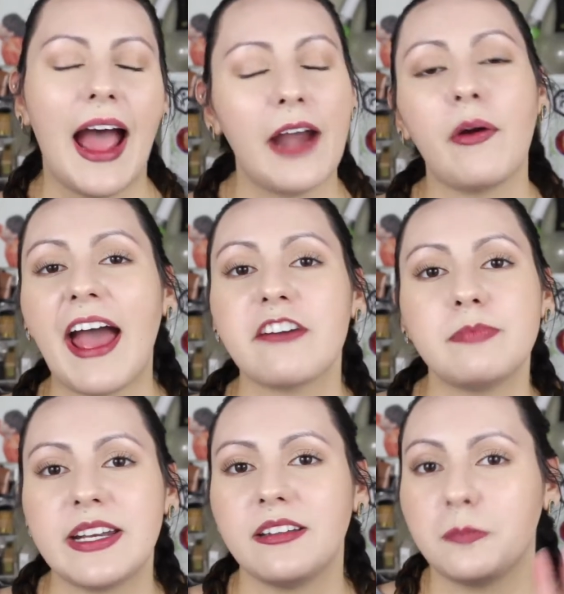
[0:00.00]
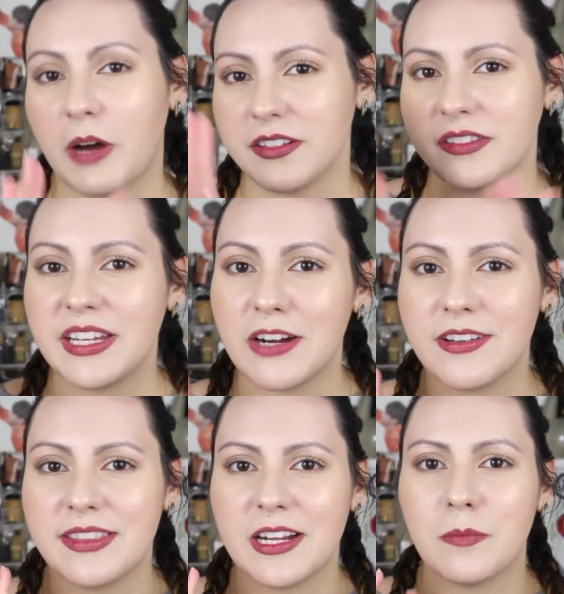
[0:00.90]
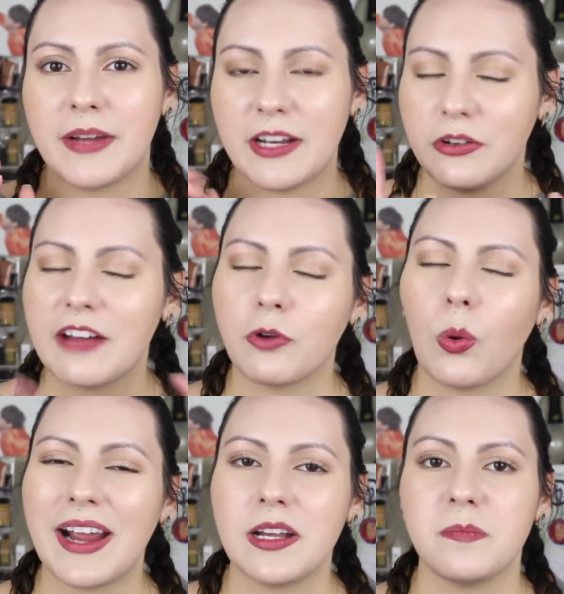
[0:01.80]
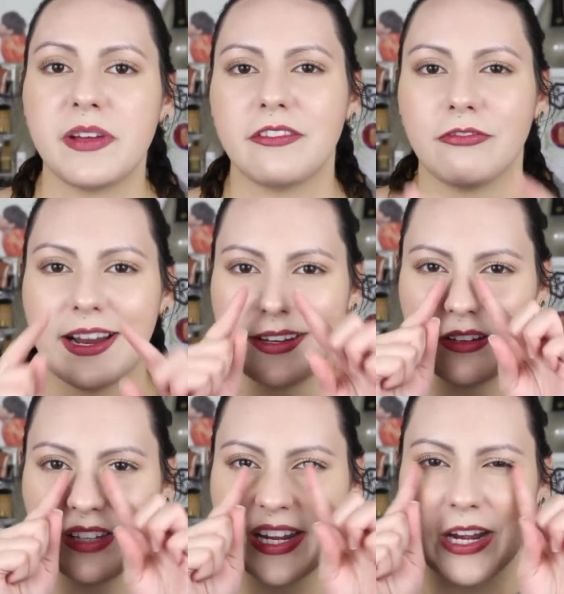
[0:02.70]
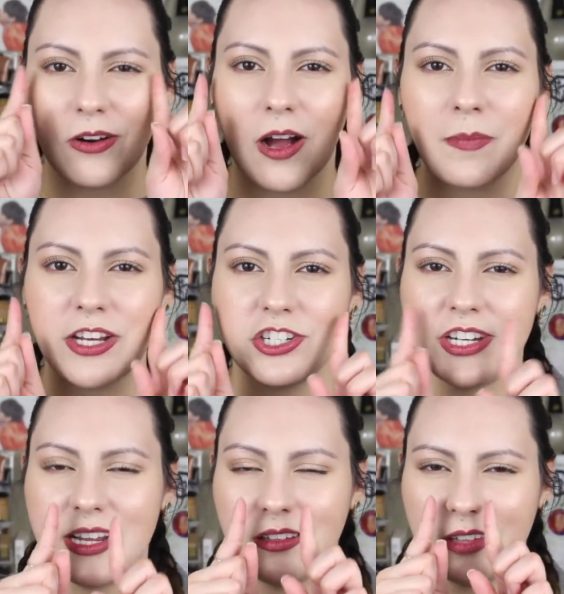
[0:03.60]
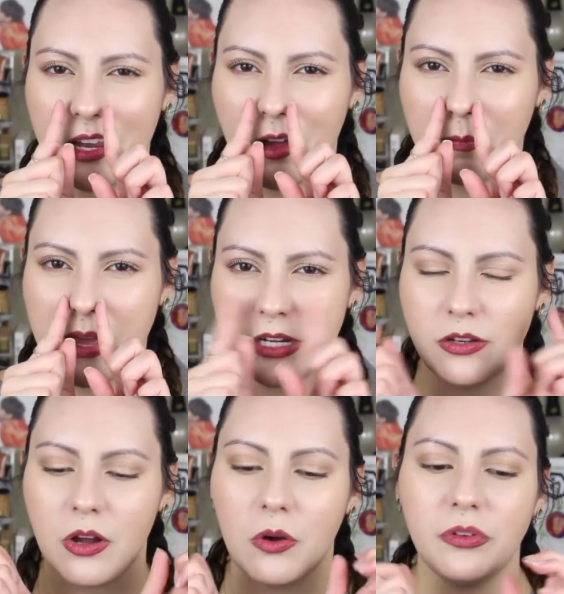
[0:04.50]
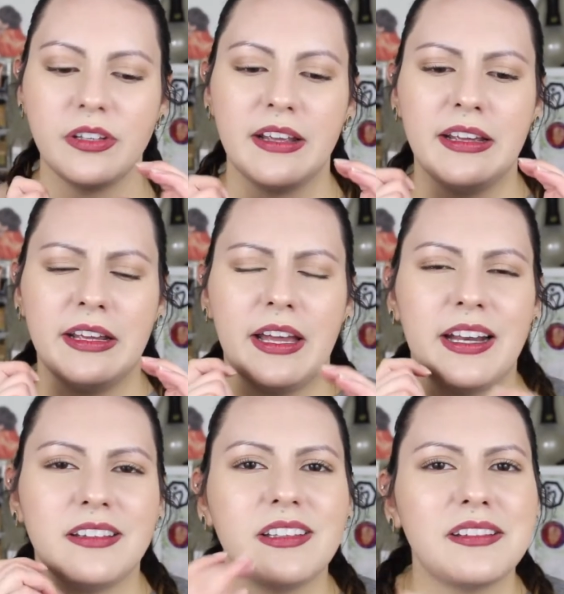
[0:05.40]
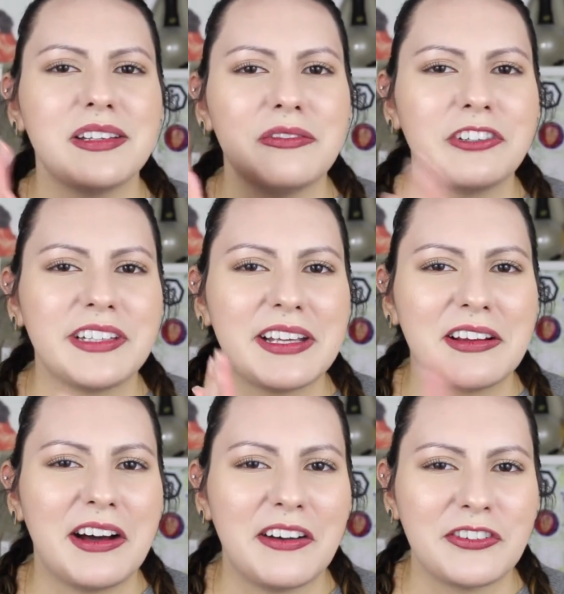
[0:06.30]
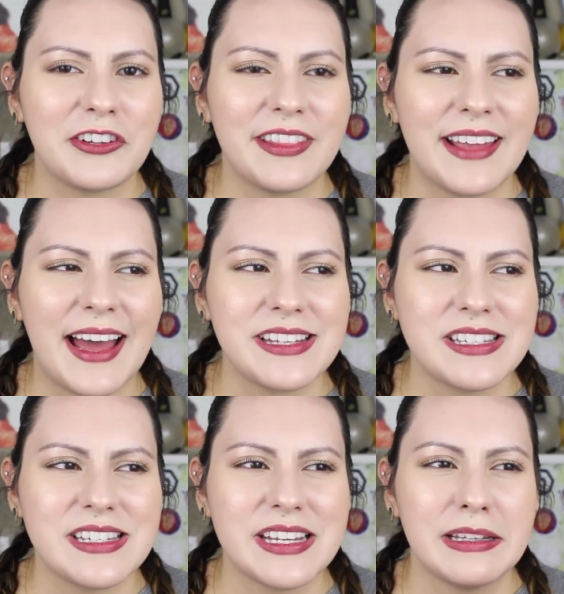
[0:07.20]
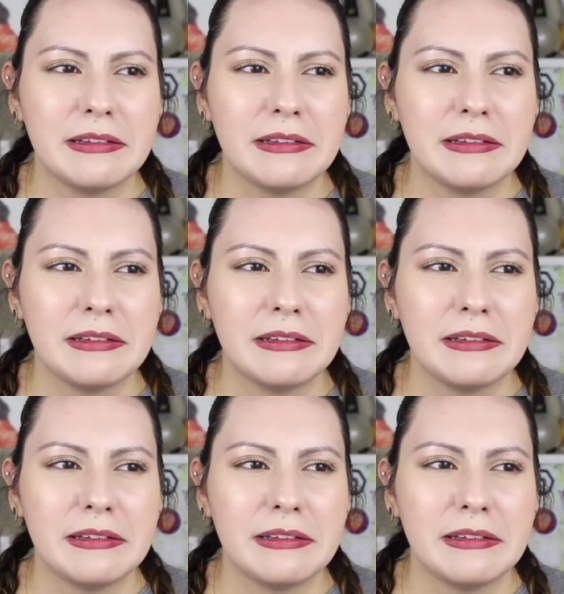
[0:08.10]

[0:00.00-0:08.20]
I don't have many spots here and there, but I do have quite a bit of redness here on my cheeks and on my nose, and it doesn't really cover that